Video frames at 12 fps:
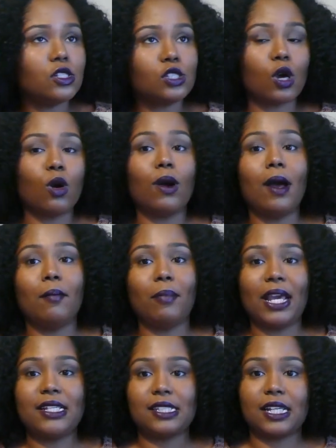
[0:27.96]
So
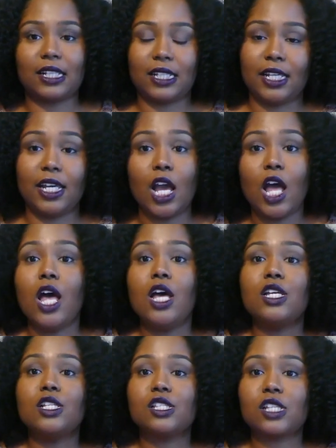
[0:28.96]
basically,
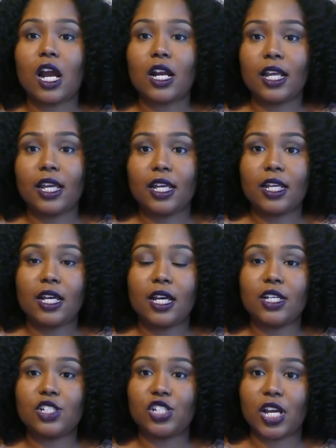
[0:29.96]
starting in
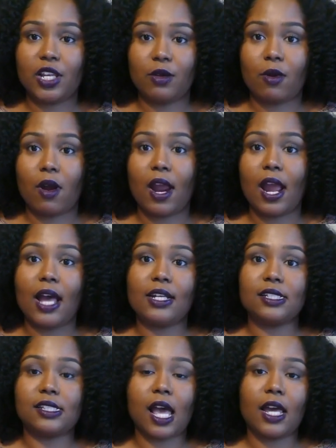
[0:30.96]
January, I
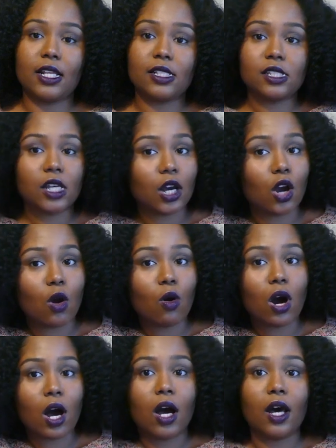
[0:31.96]
decided to go
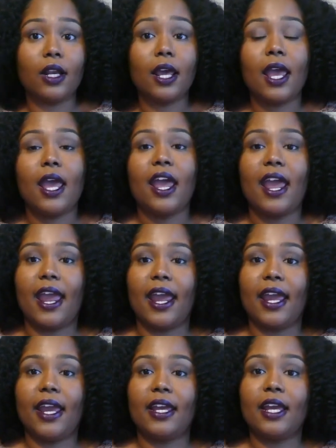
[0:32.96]
on
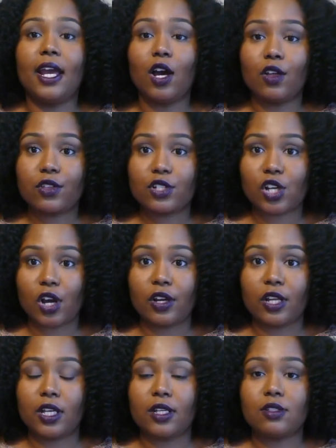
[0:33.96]
a health
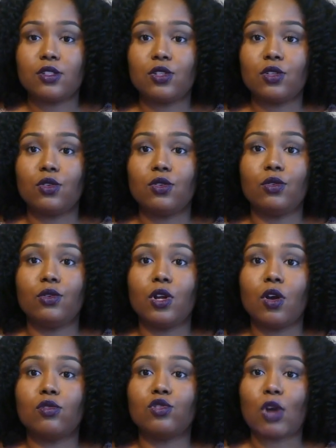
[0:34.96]
journey
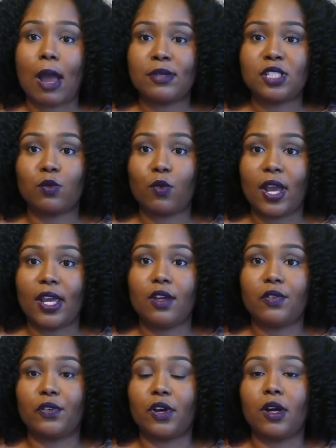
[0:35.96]
to, drop some weight